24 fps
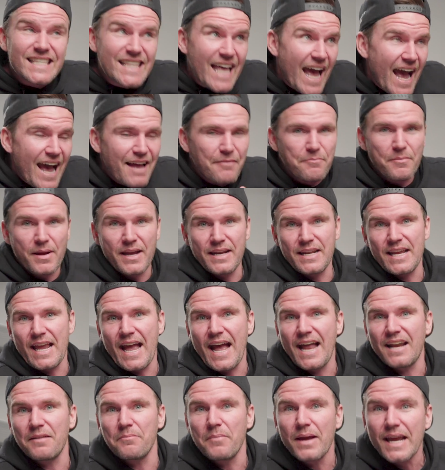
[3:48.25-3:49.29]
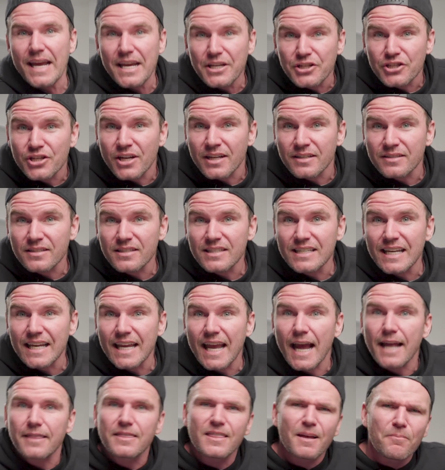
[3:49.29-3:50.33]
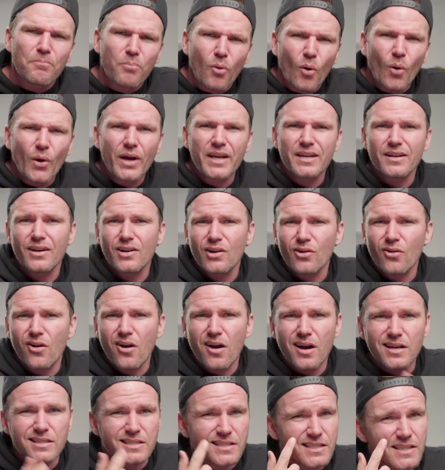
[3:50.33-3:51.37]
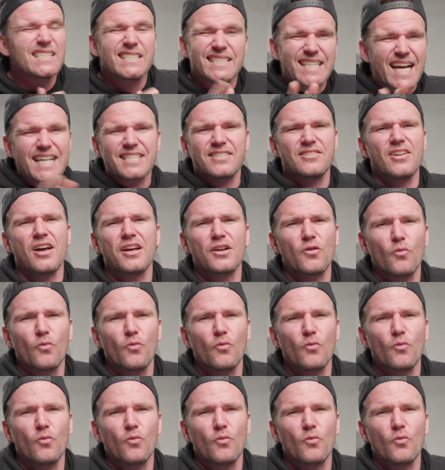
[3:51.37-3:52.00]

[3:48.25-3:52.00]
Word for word: that many animations to get the point across, that's not a